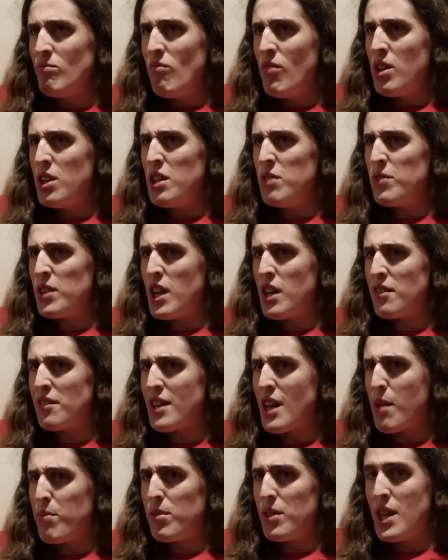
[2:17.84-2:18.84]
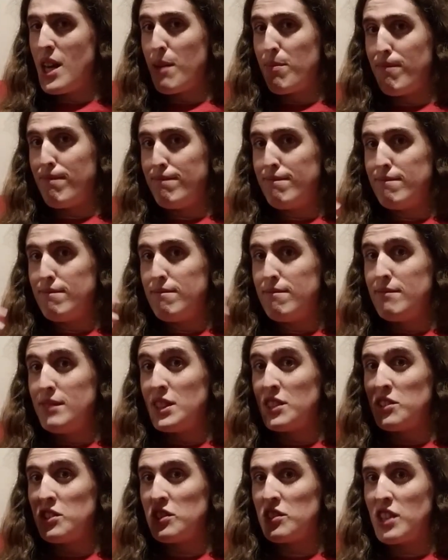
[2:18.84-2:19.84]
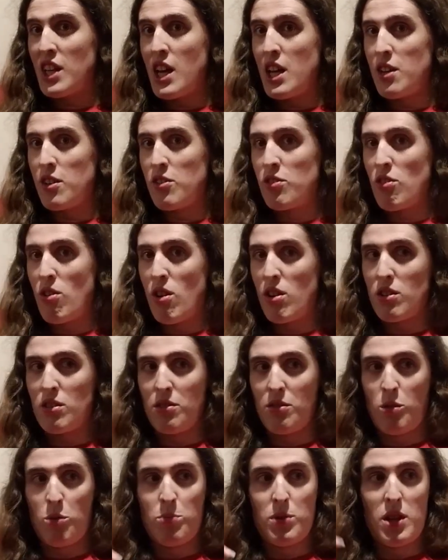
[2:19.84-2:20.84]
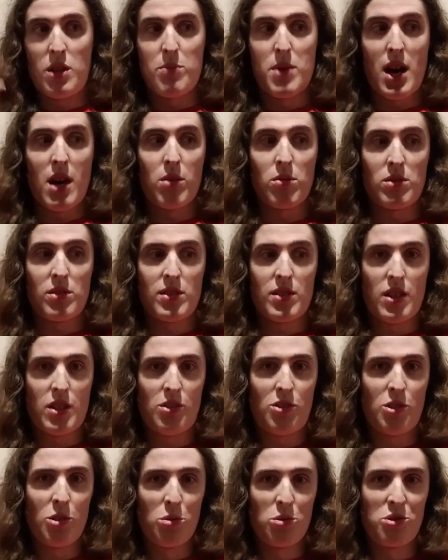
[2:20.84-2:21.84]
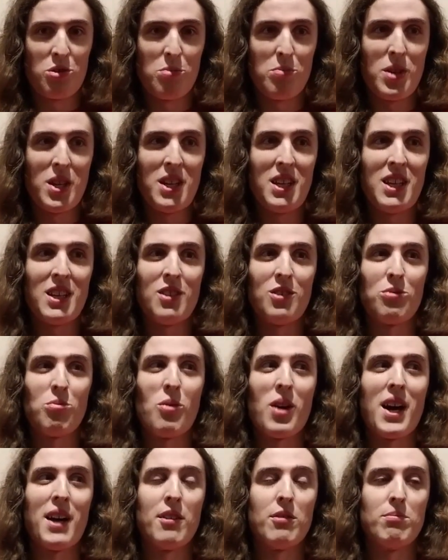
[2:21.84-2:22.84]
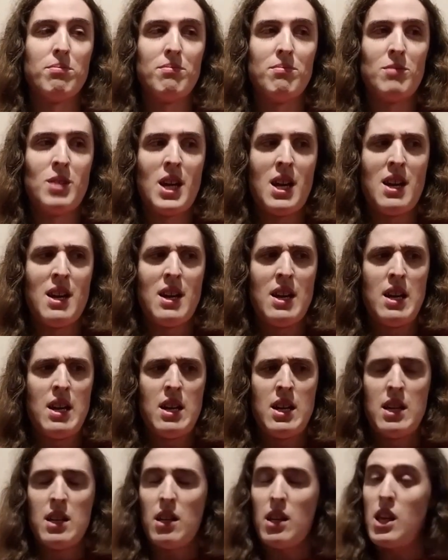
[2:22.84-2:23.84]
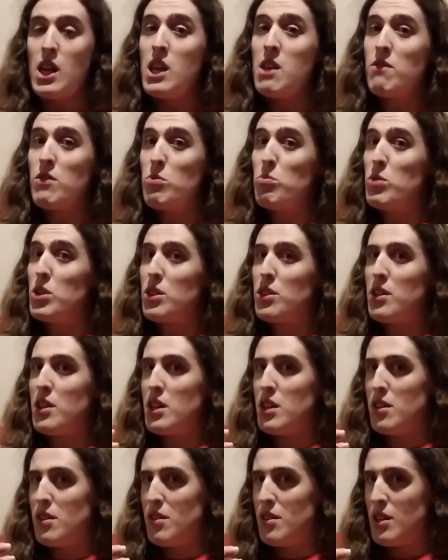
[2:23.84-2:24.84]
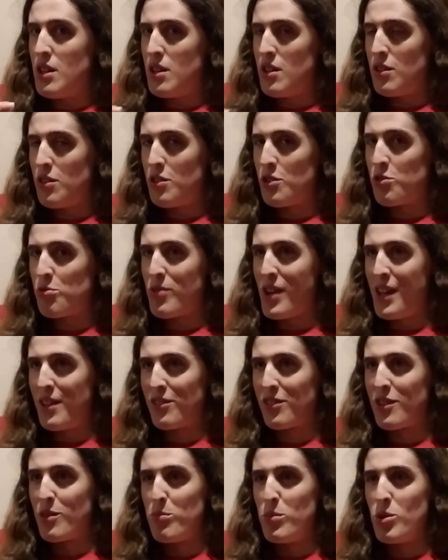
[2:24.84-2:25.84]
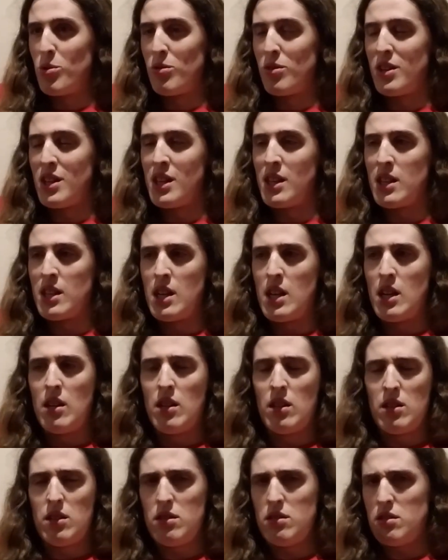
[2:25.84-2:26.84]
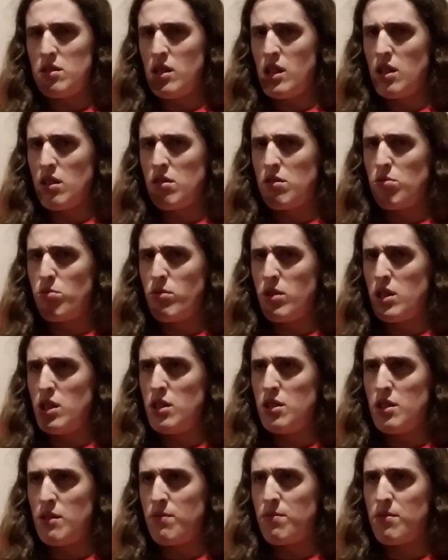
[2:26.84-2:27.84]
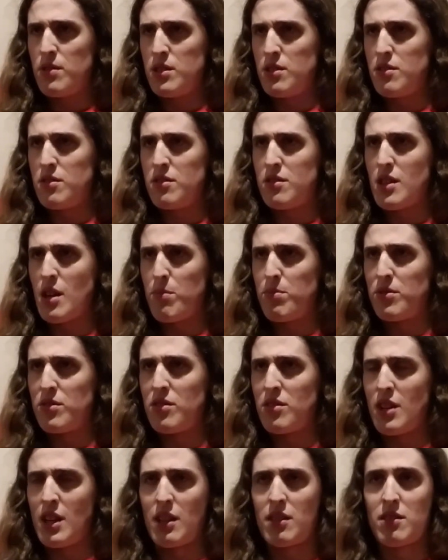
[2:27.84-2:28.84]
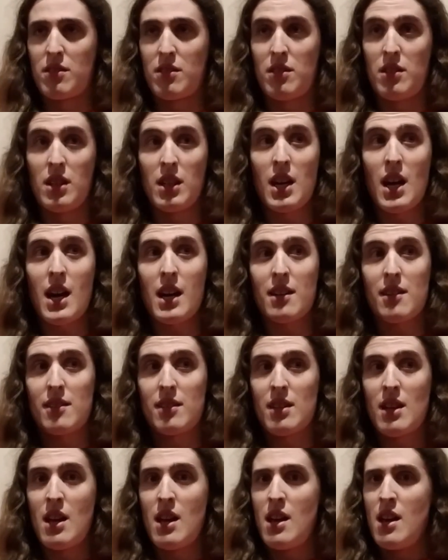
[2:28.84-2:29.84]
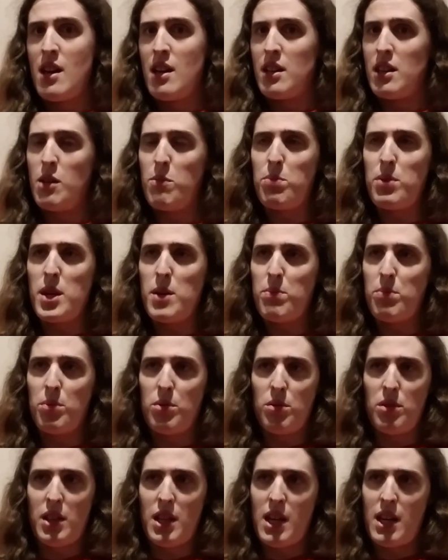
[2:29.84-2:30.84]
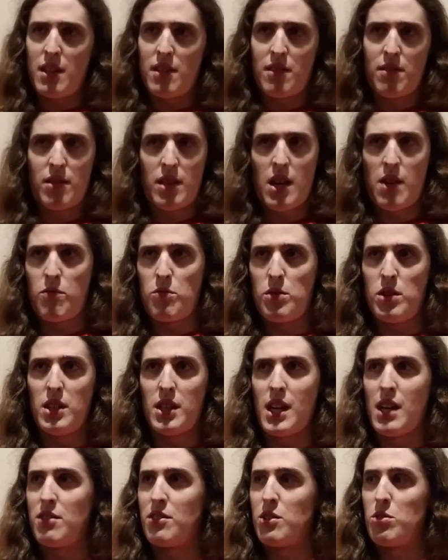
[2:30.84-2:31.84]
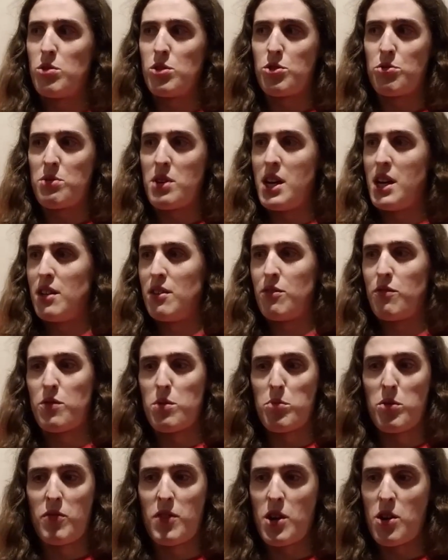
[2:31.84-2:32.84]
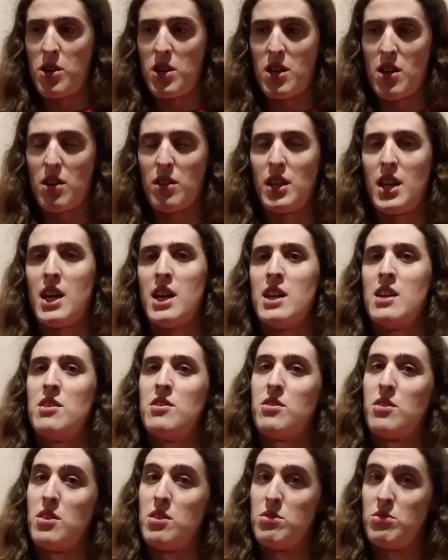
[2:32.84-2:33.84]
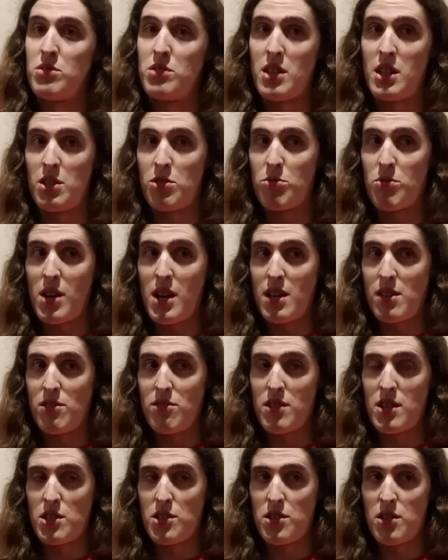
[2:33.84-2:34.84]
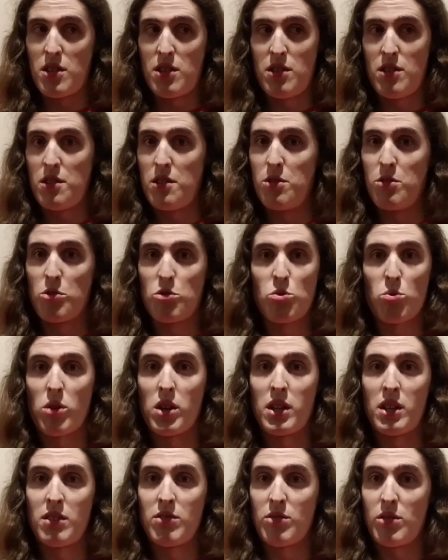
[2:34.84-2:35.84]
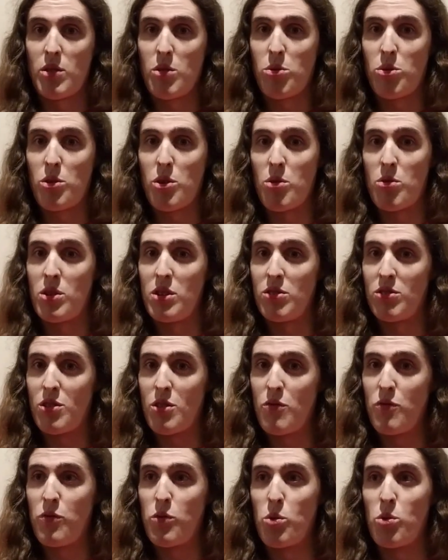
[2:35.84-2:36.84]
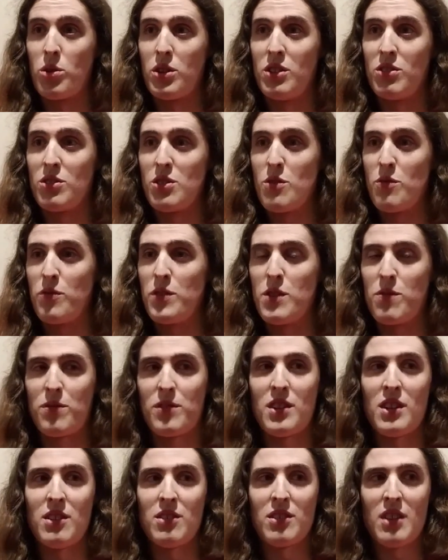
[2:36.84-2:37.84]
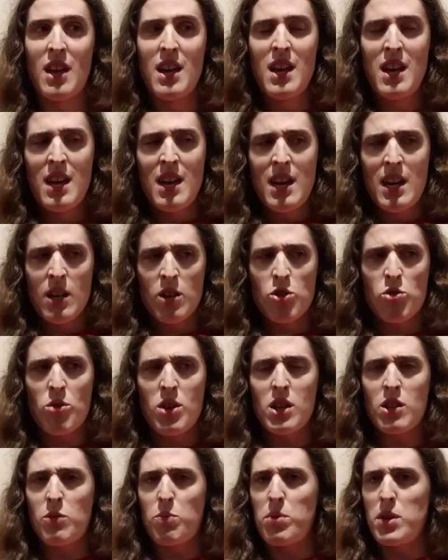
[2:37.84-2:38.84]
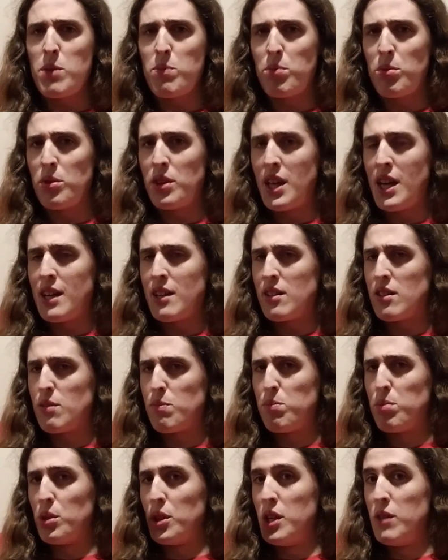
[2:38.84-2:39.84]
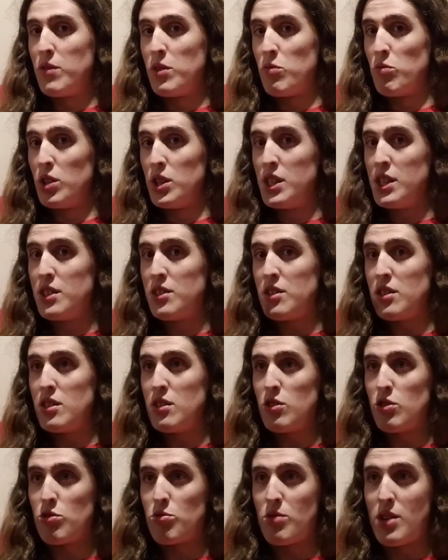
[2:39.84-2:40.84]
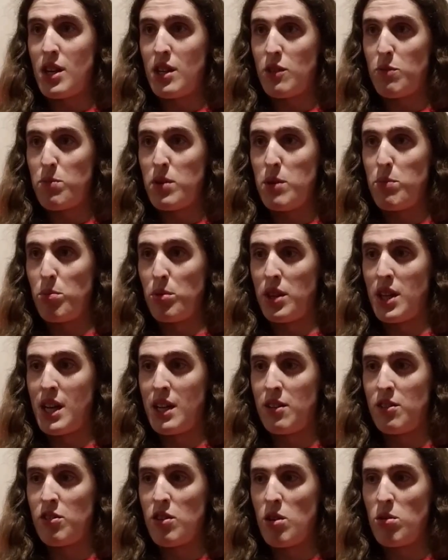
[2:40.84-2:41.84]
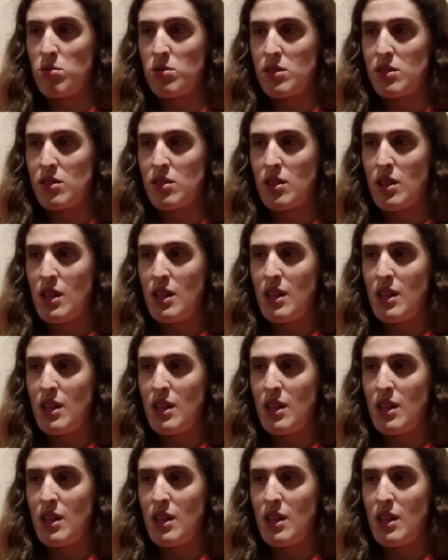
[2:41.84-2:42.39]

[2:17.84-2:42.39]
And even on top of that, let's just kind of talk a little bit about social media as well. Even within the trans community, there's like 20 different subsects. You got the people that have realized they were trans from a very young age. Those that transitioned in their 20s, their 30s, their 40s, their 50s. Trans people that believe in religion, trans people that don't.